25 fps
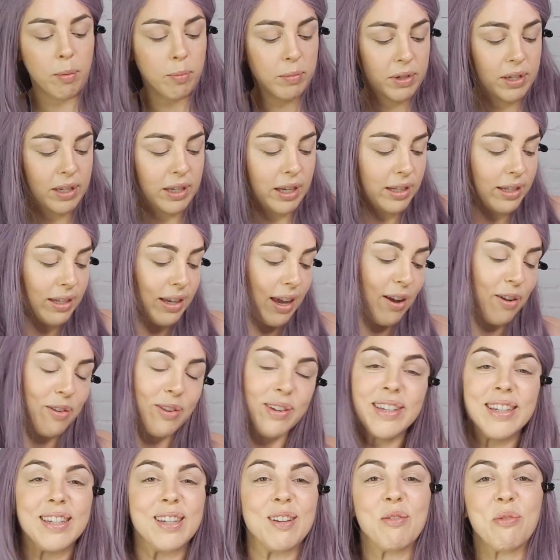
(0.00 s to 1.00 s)
since I
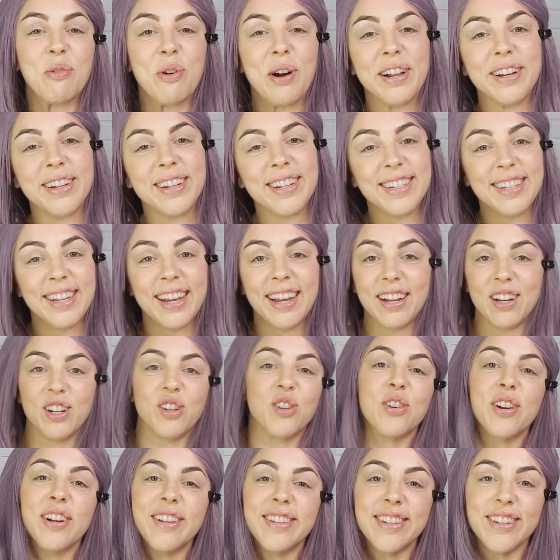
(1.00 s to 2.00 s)
only see one tan
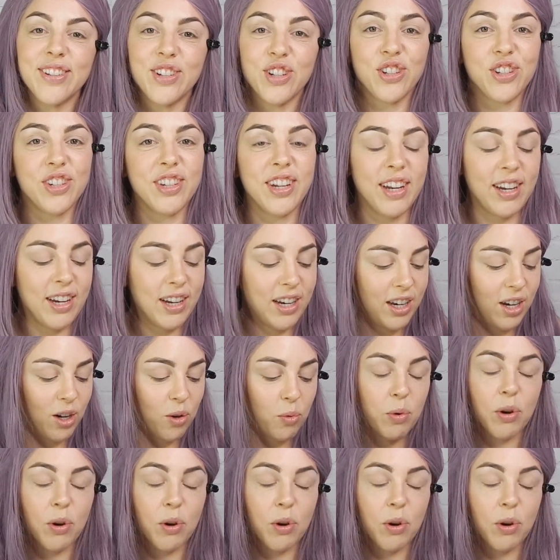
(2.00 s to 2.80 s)
transition shade in here,